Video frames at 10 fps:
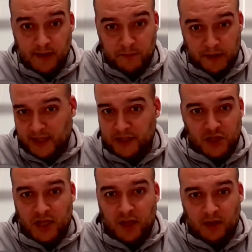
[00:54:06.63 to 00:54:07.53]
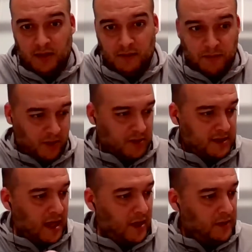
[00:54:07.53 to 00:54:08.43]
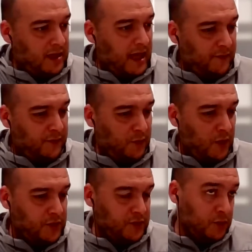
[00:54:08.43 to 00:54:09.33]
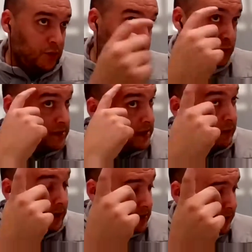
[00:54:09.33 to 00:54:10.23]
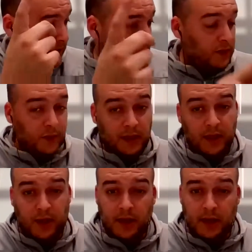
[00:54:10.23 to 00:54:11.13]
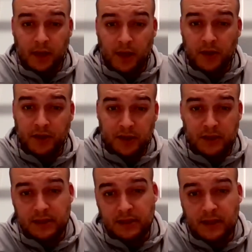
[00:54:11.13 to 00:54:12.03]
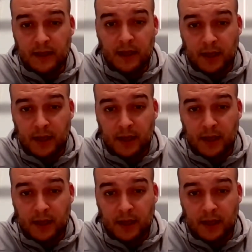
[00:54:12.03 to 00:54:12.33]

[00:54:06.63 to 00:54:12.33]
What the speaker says: Press attaché, because now we have to also to see what we can do in contents.